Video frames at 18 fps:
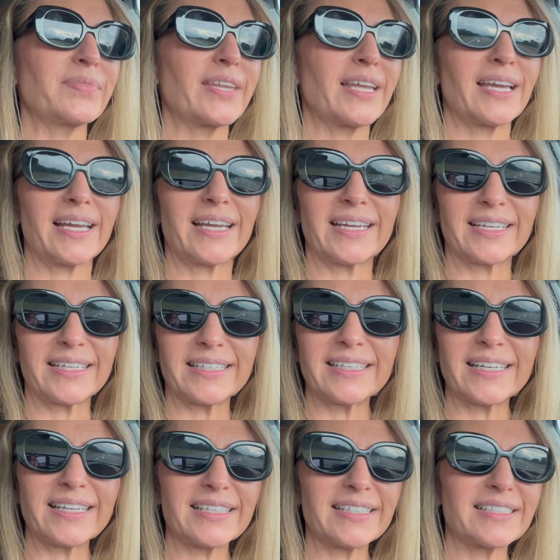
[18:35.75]

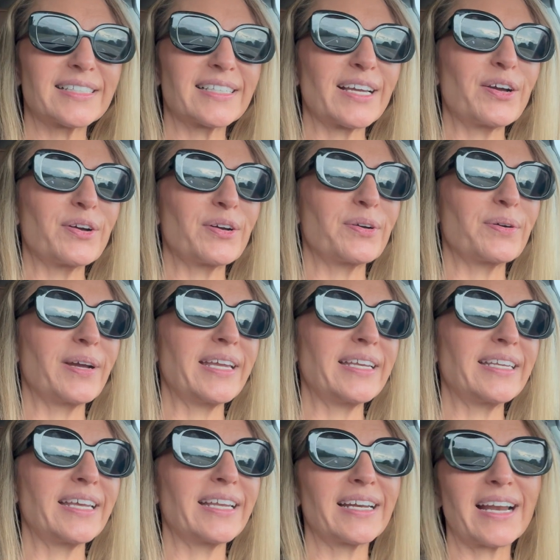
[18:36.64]
And so he
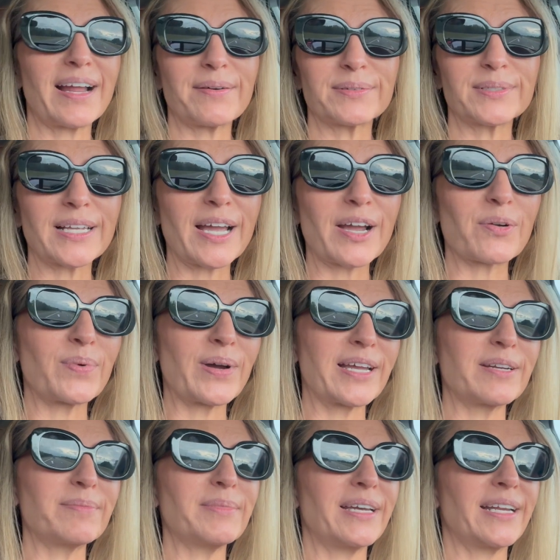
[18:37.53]
did, and I was like,
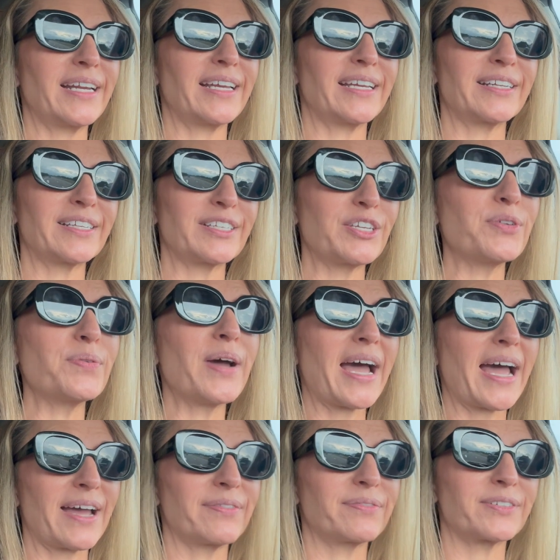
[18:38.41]
wait a minute, you
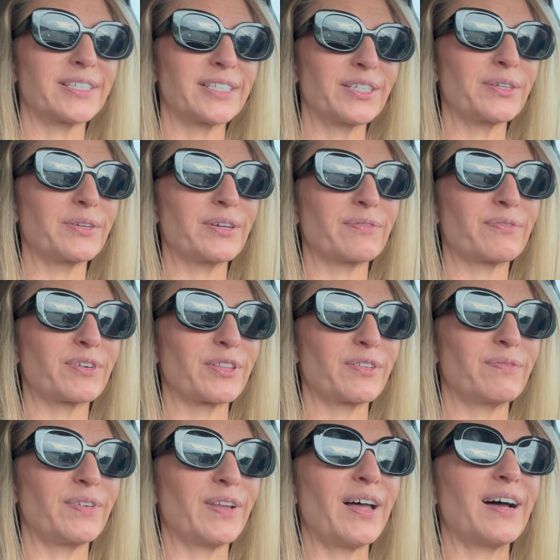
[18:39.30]
have to do it for
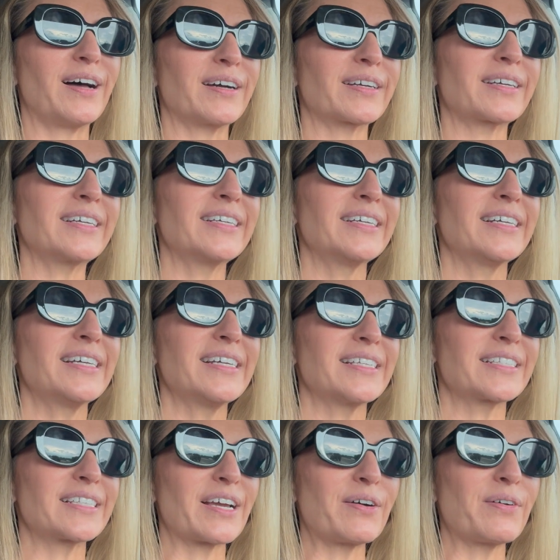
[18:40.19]
the vlog.
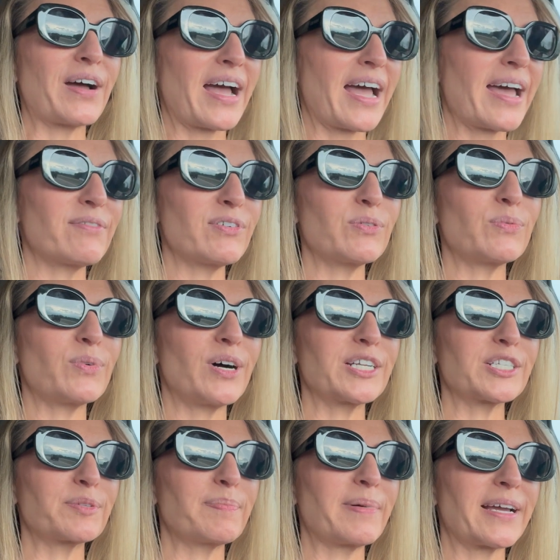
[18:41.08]
So I haven't
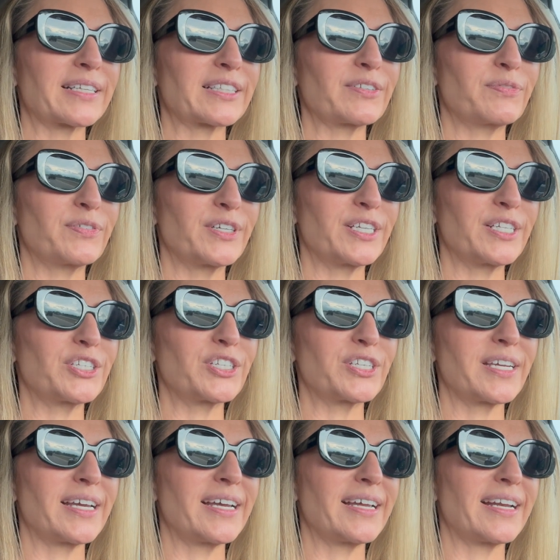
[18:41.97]
watched back the footage
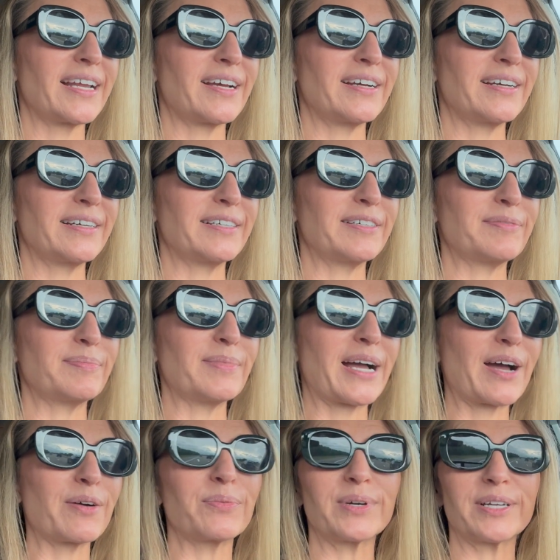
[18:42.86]
yet.
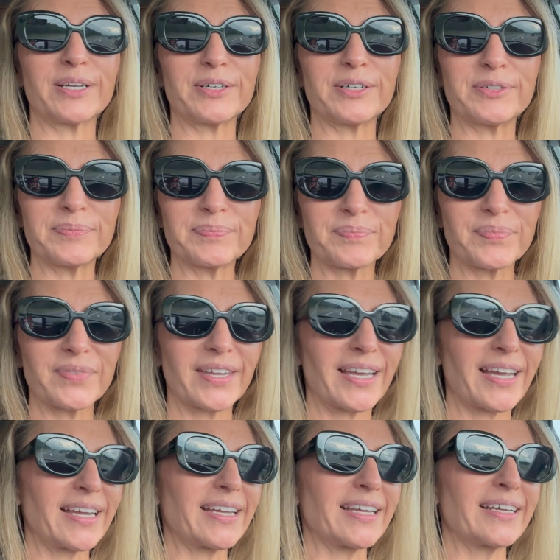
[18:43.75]
I will,
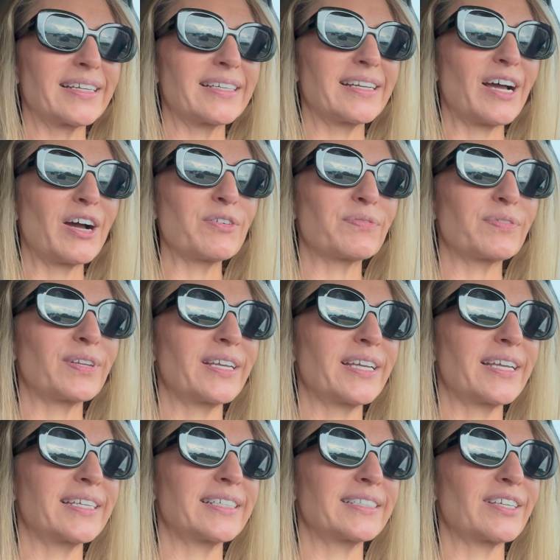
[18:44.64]
and
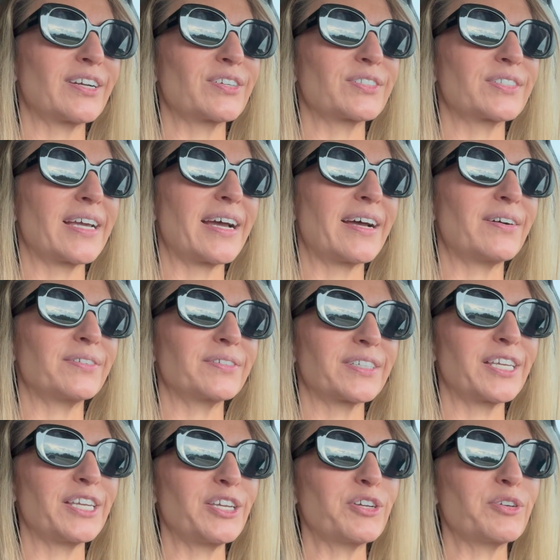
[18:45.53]
hopefully it turns
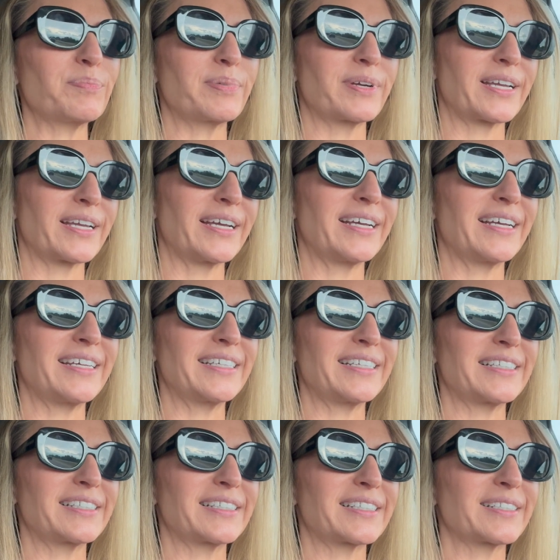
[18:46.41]
out cute,
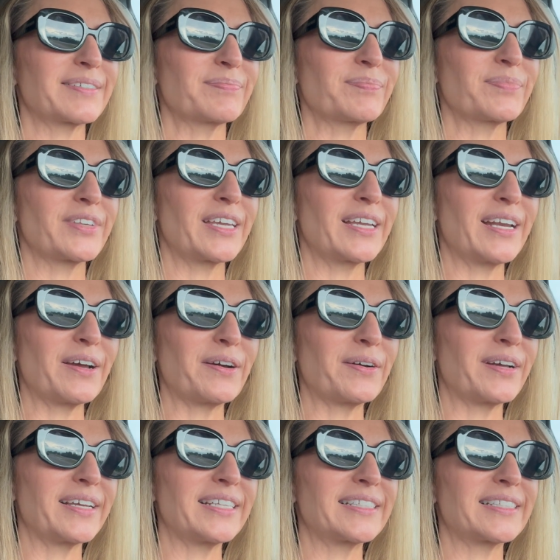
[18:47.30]
because, you
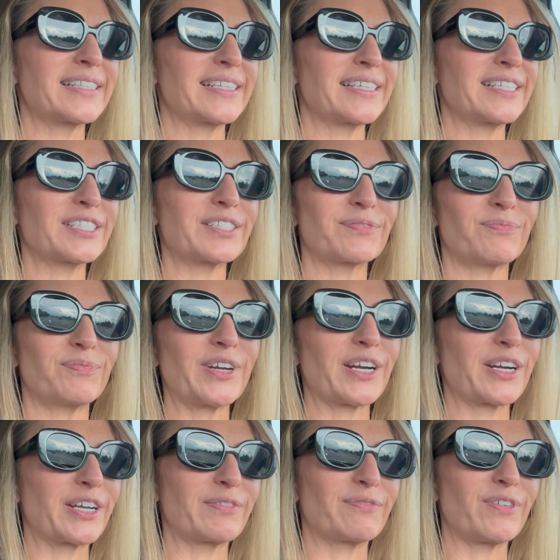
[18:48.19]
know, it's his
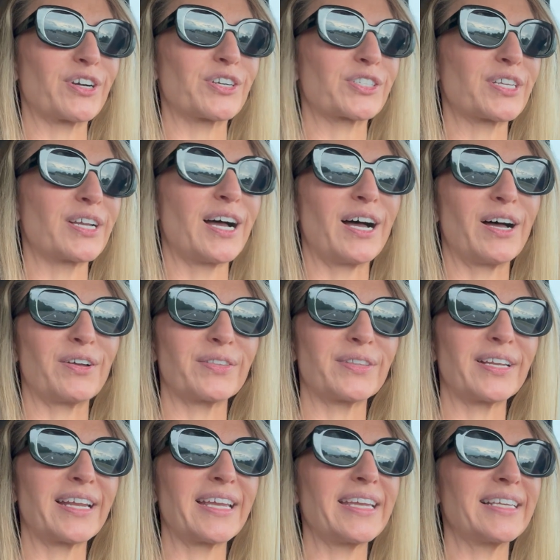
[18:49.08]
very first haul
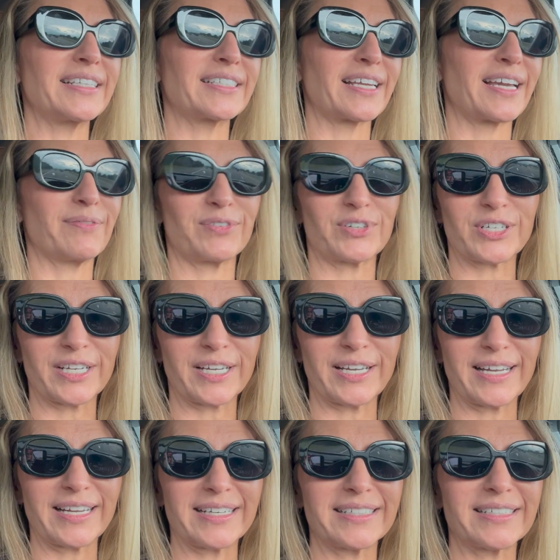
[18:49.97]
that he has ever
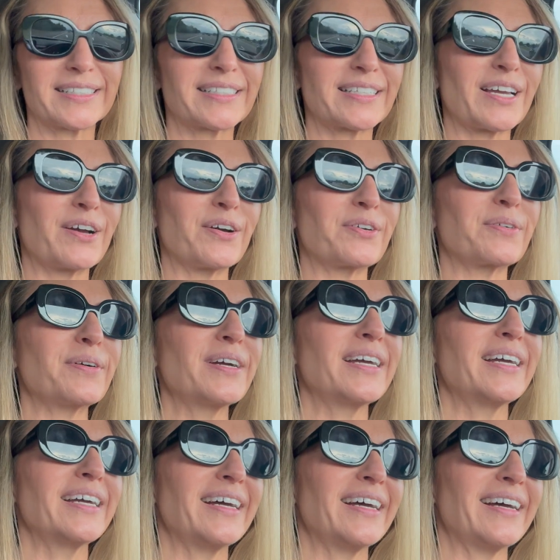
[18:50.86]
done. So
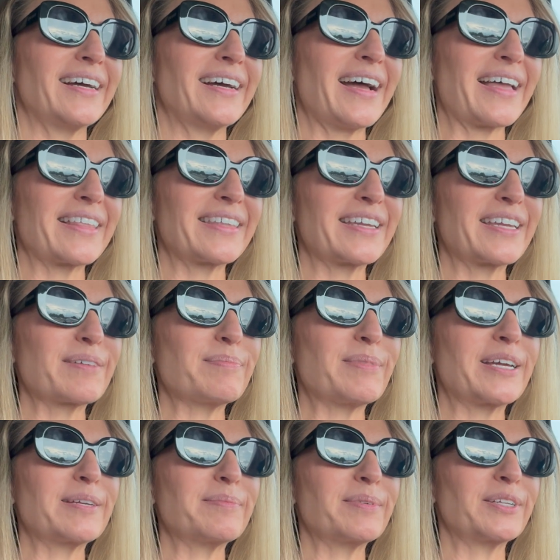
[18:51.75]
I think it
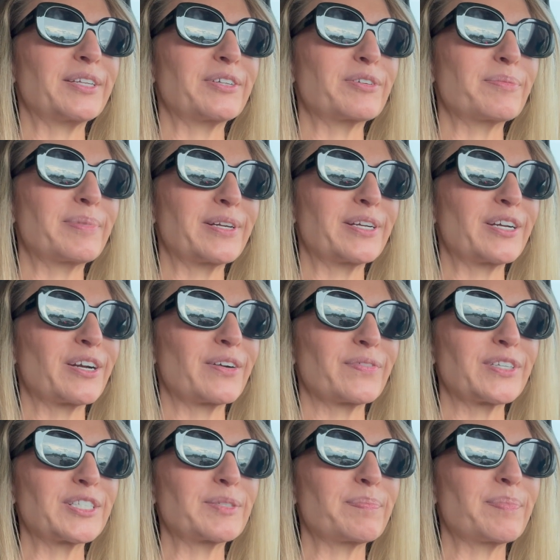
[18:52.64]
made him a little bit
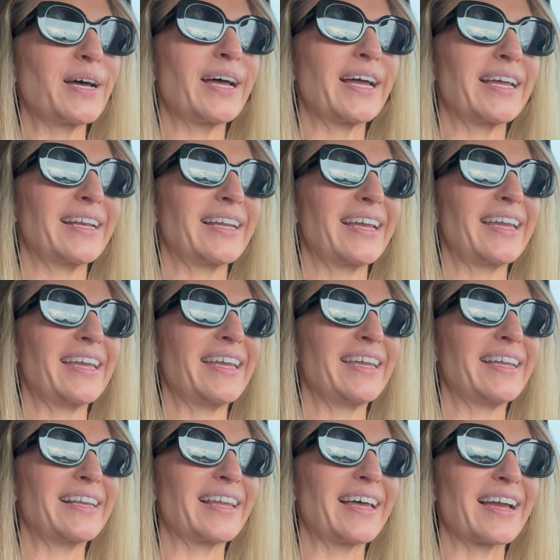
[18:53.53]
nervous, but
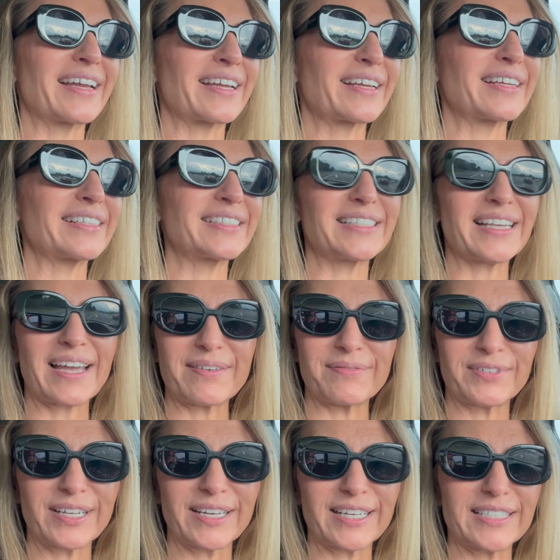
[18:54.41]
he like
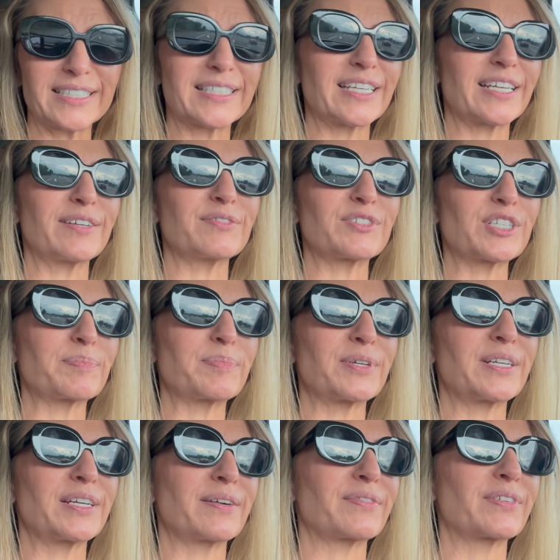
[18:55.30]
saved it instead of just
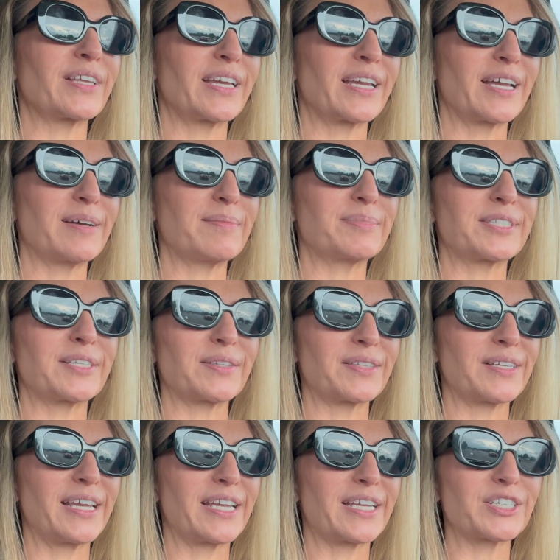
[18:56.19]
putting everything up so
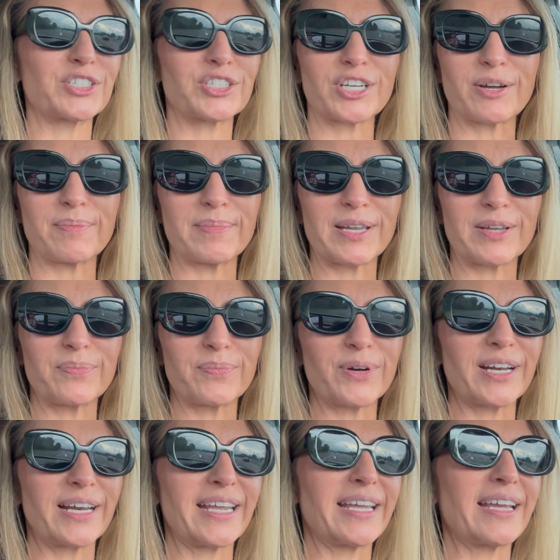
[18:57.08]
that he could show me
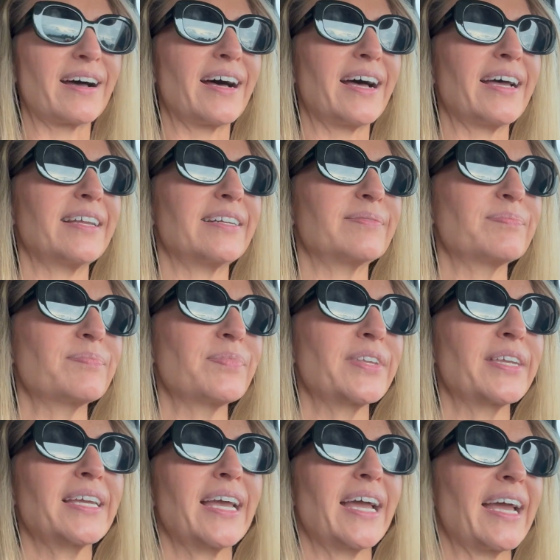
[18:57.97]
what he got.
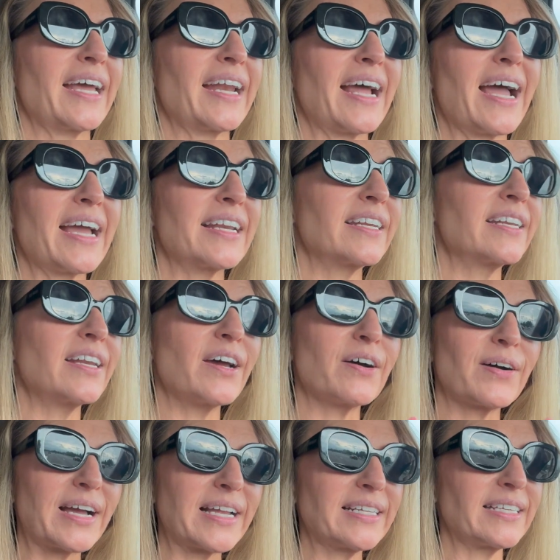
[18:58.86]
And I had
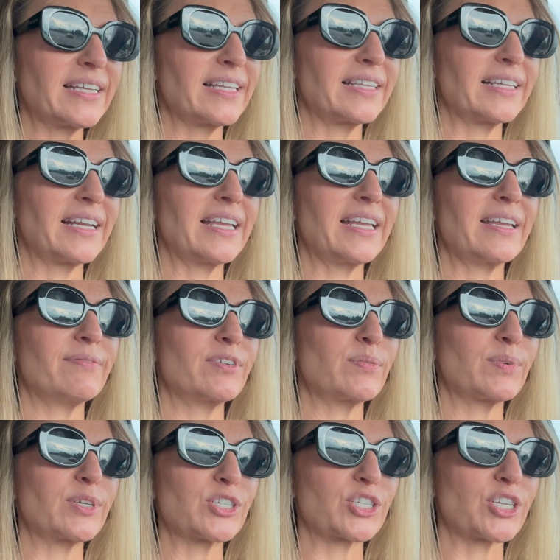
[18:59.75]
no idea that he
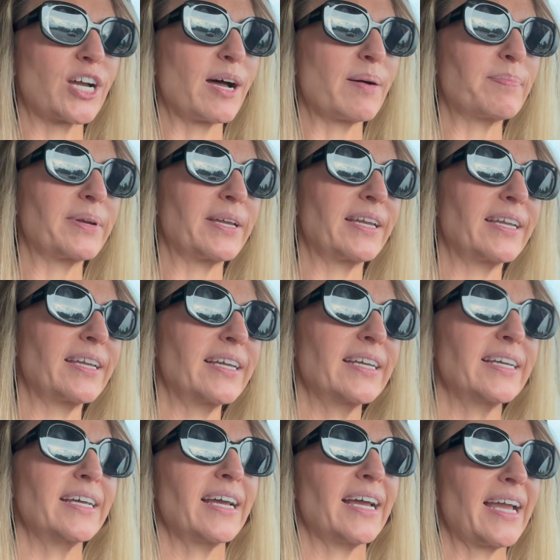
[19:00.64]
even went shopping.
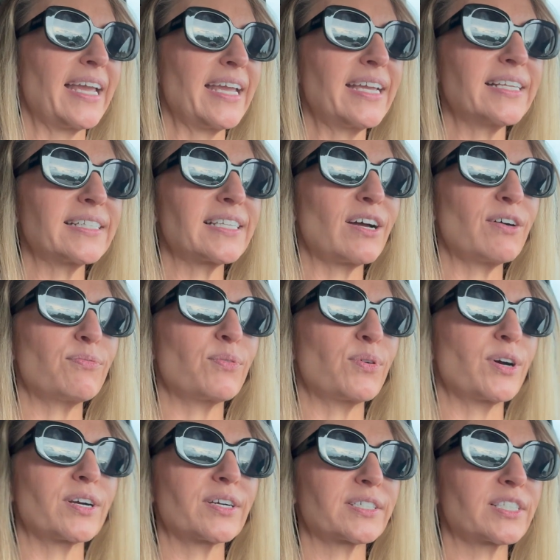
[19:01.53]
He gets off
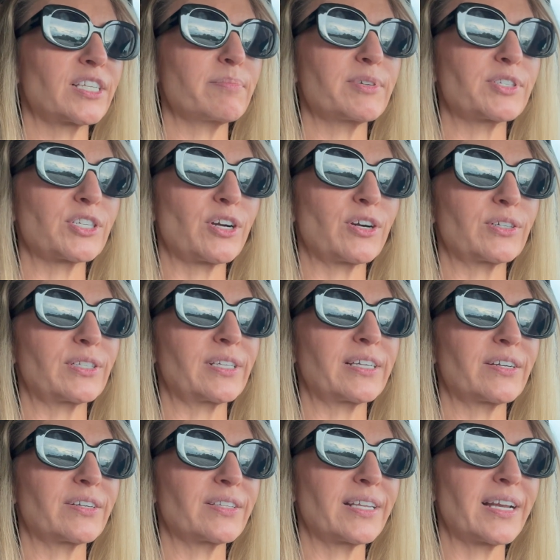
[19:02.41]
work so much
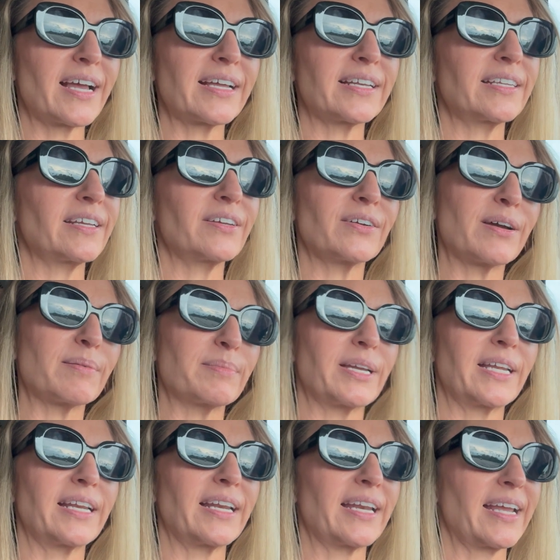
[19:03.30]
earlier than I do. I
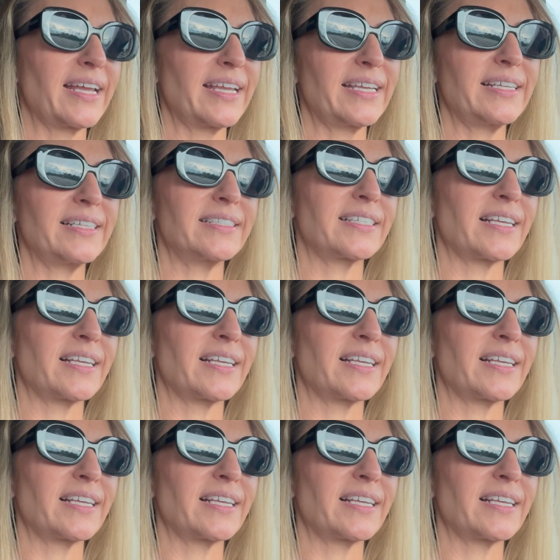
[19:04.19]
mean, he's